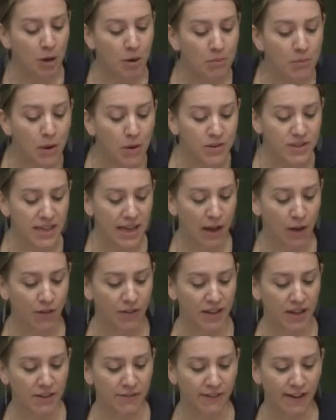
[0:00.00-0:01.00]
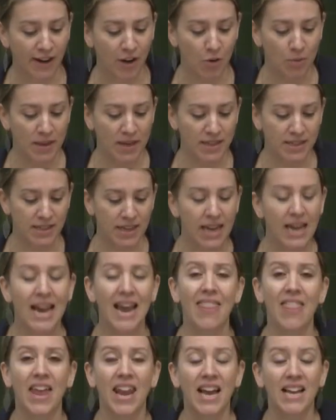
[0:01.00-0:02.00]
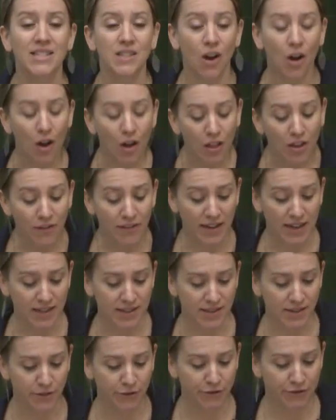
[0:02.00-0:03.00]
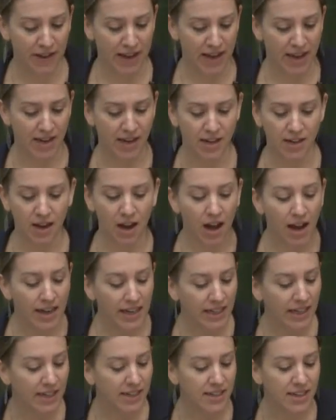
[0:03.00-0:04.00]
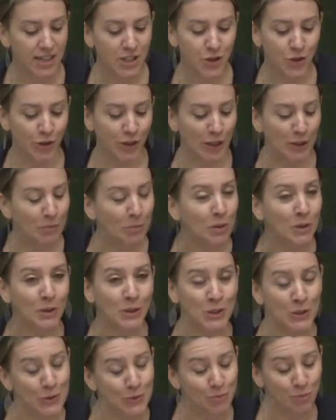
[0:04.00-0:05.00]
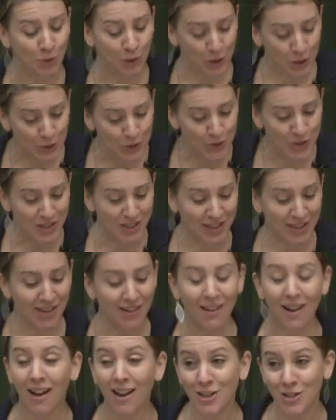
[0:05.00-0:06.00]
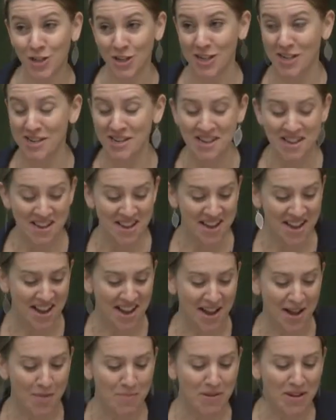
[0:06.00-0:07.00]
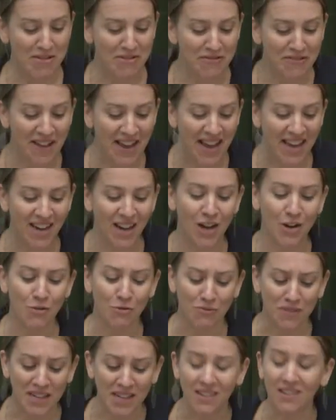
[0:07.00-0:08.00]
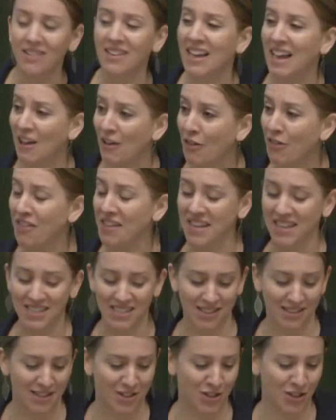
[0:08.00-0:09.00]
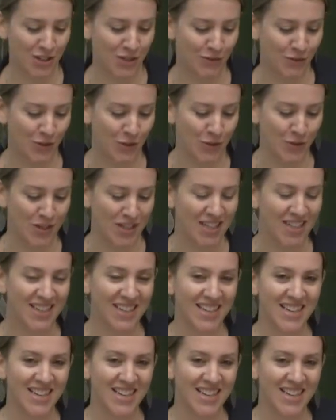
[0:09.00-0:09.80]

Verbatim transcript: promotes a healthy environment and that has all of us fed, not an industrially produ produced concoction, uh, but fed on real, healthy, and delicious food.